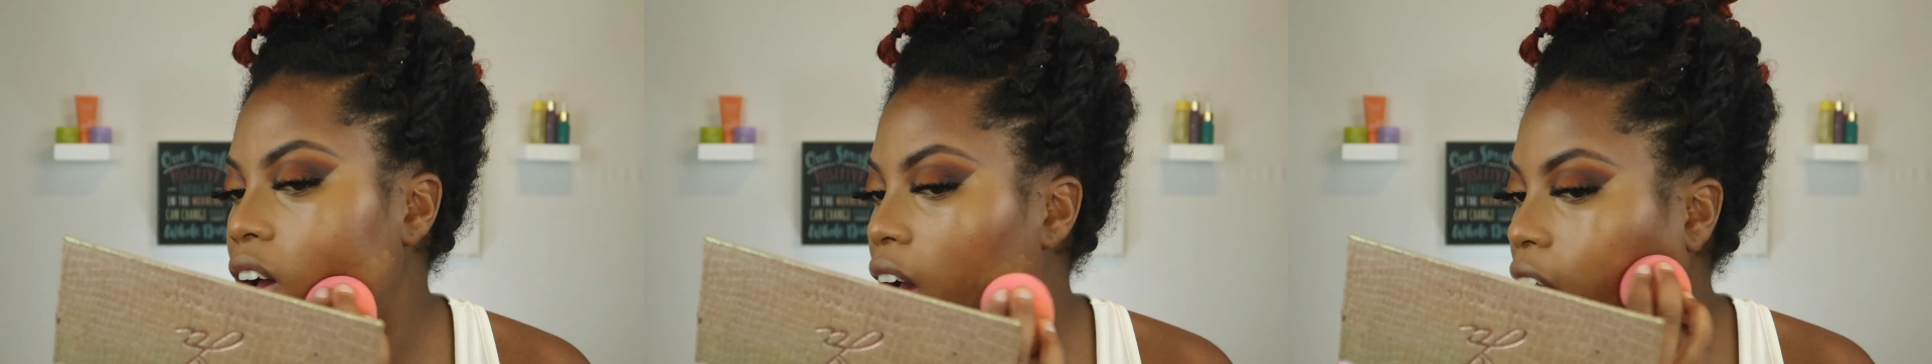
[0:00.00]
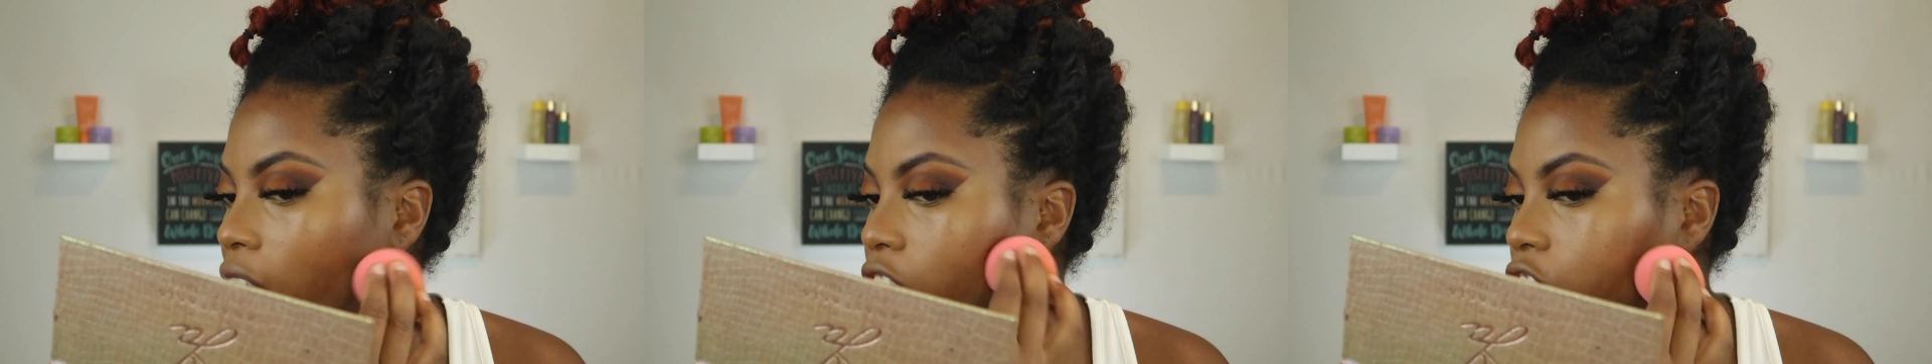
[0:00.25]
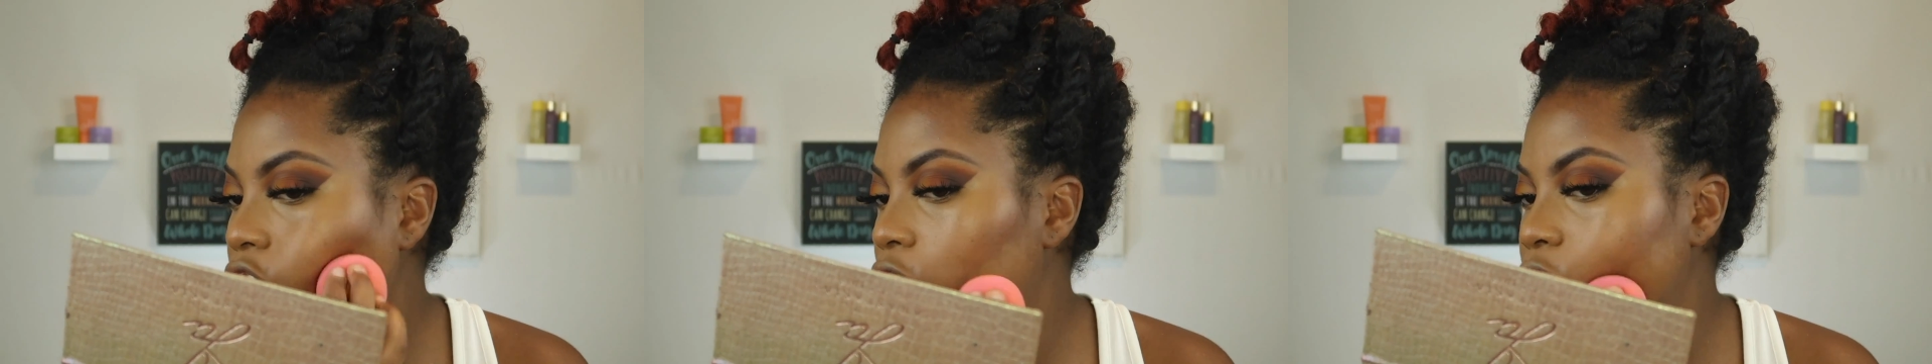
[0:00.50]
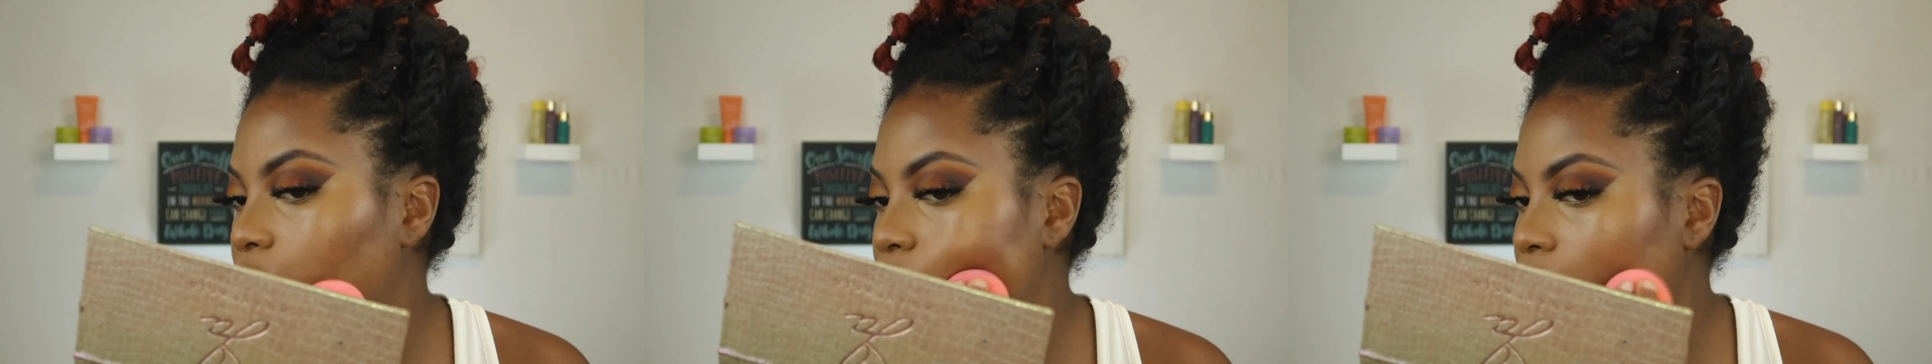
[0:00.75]
I should
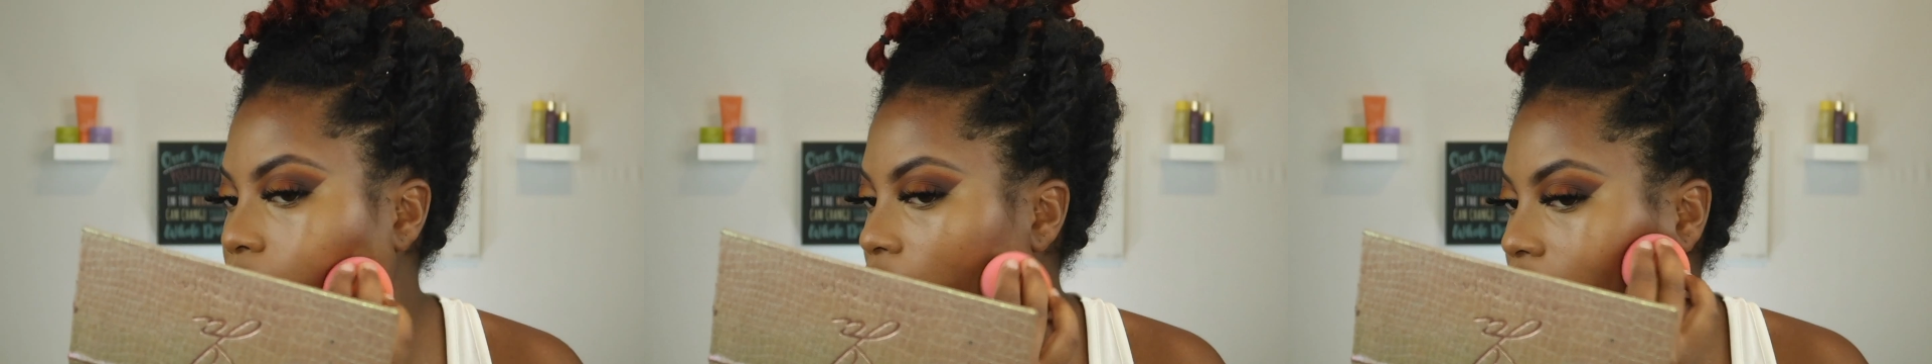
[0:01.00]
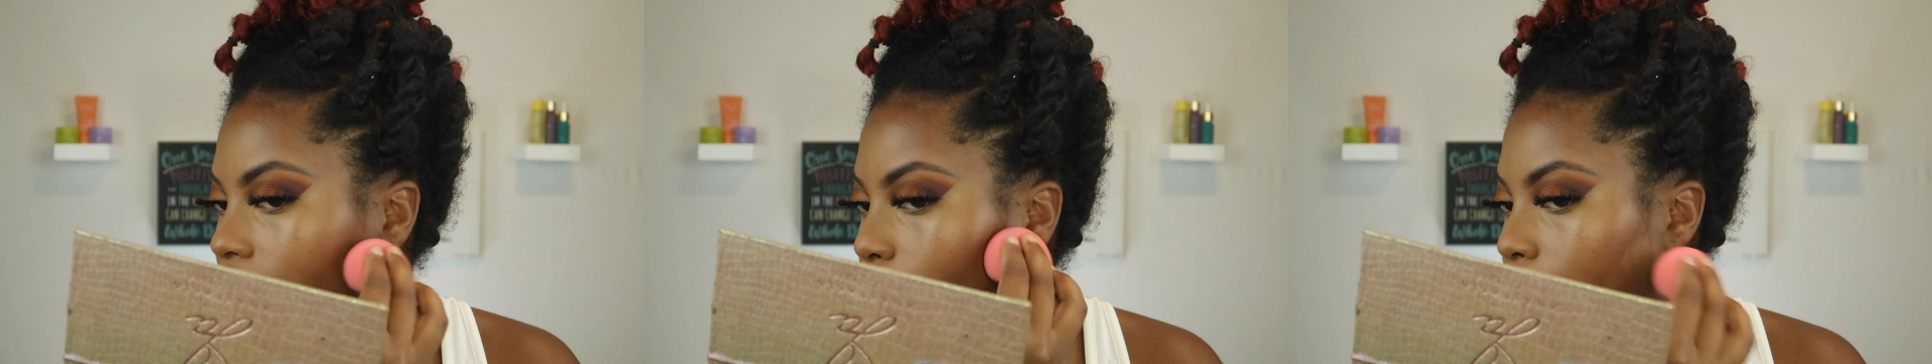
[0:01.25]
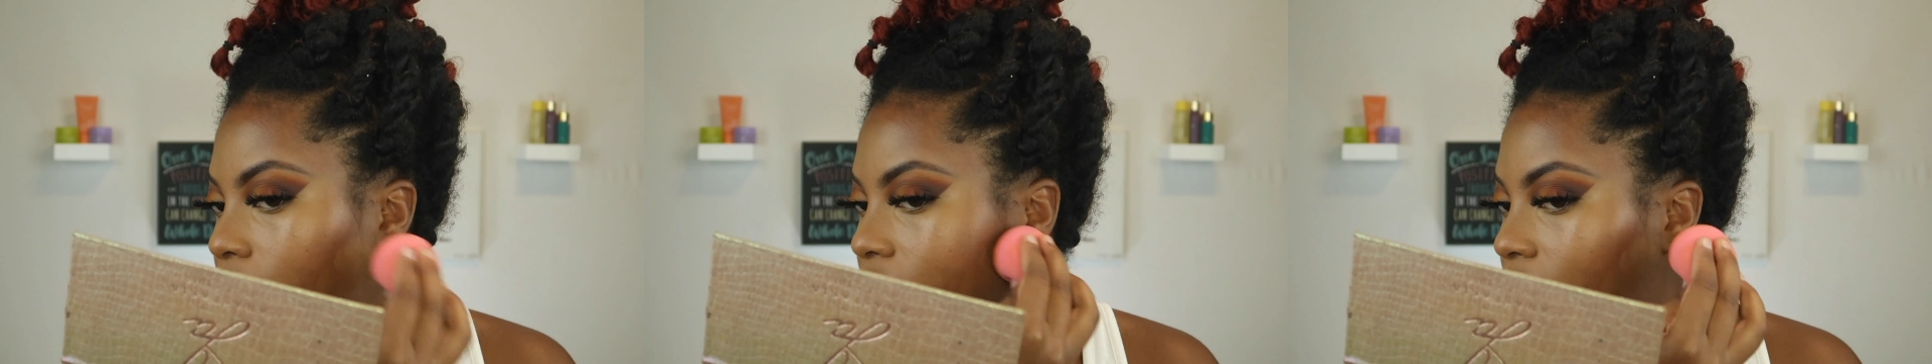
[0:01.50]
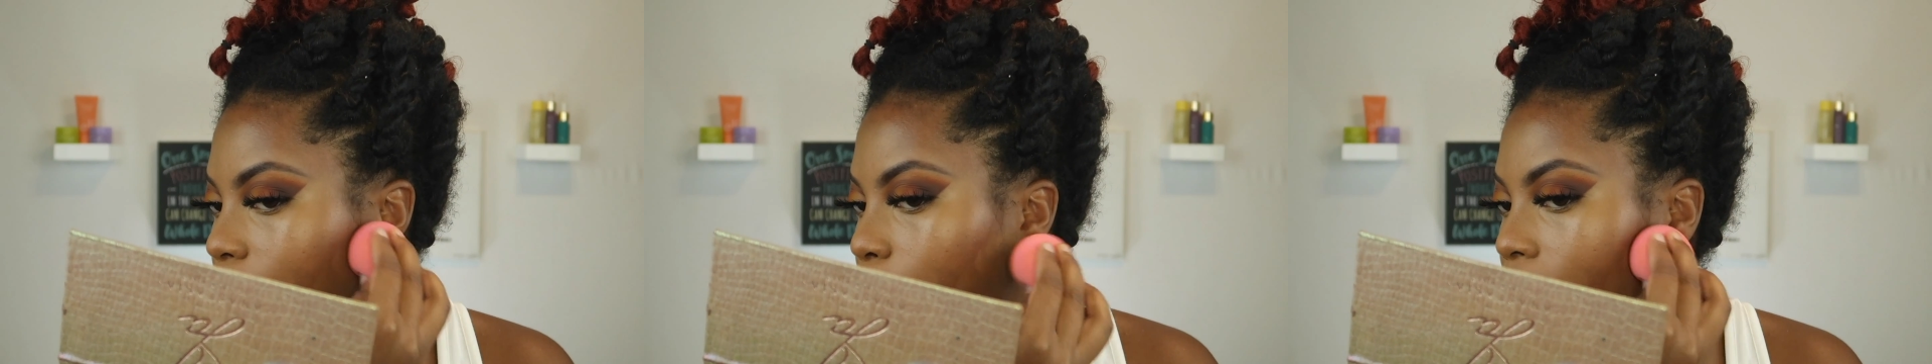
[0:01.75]
do, if I should
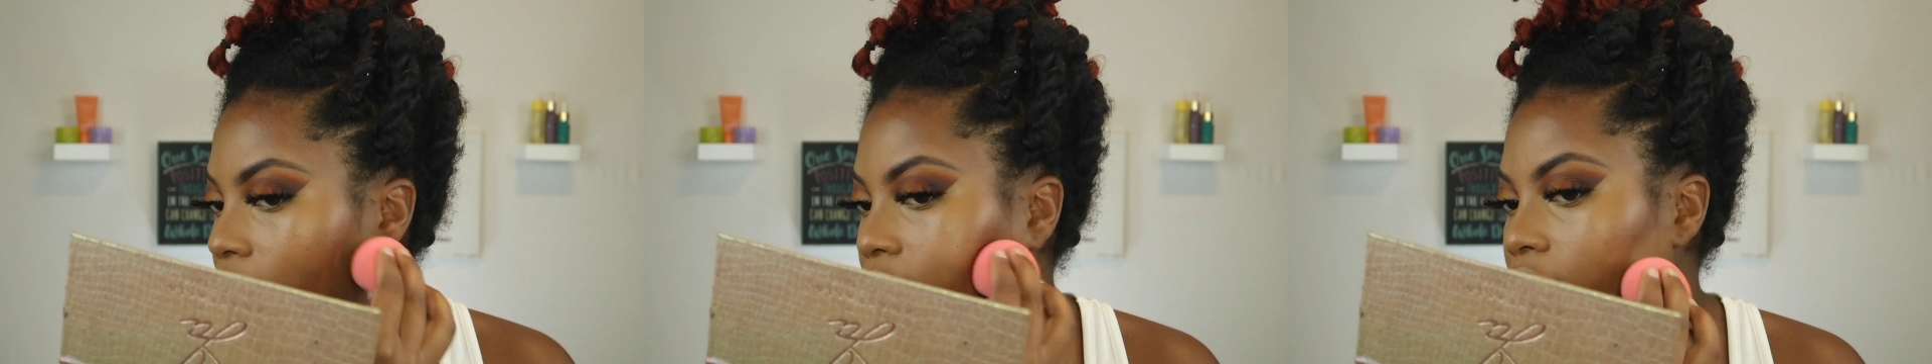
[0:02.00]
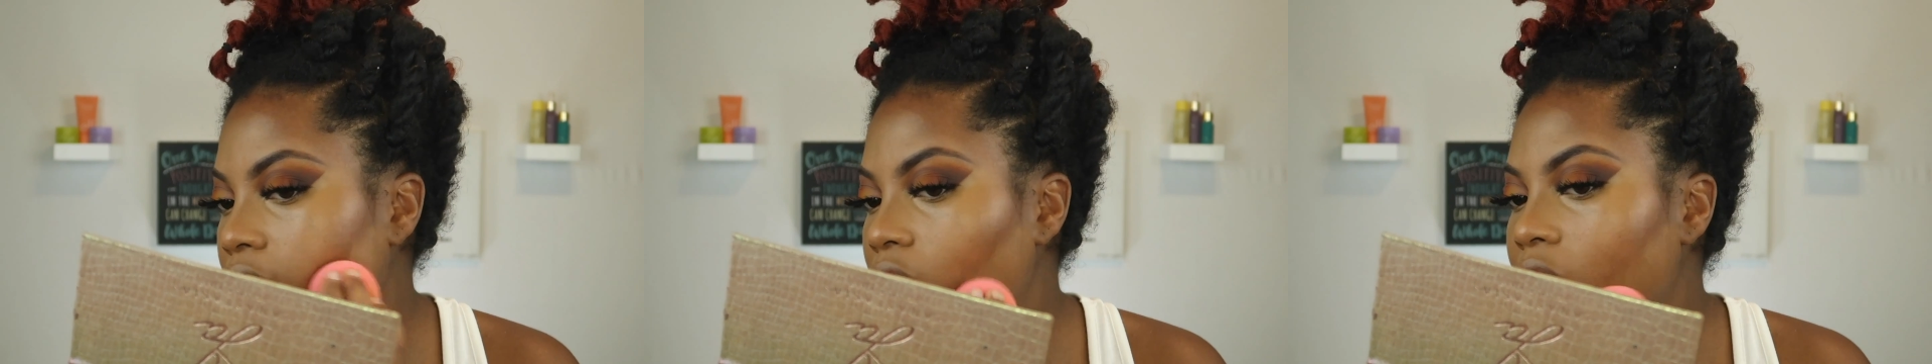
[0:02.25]
participate.